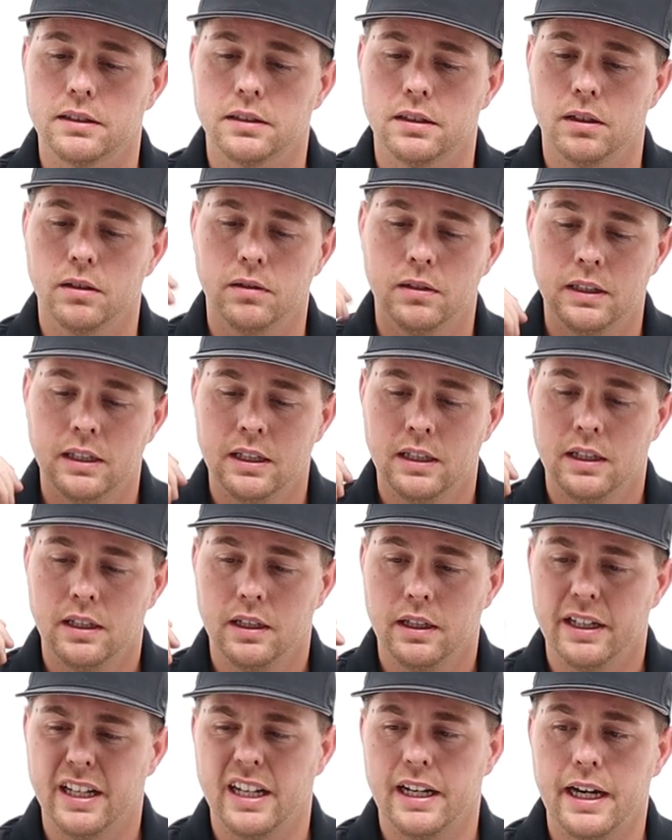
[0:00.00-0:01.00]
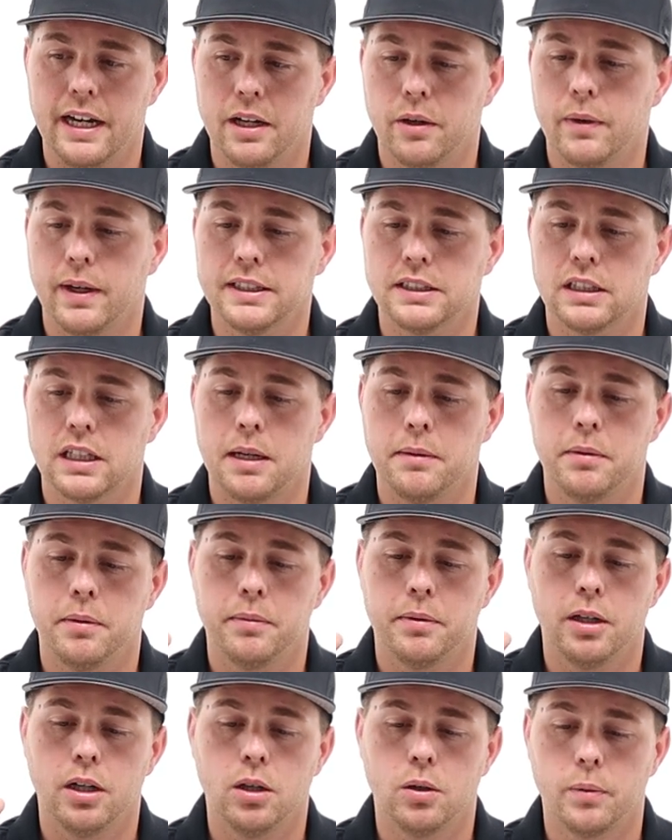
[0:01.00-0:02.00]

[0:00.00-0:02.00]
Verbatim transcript: So again, any question, comment below,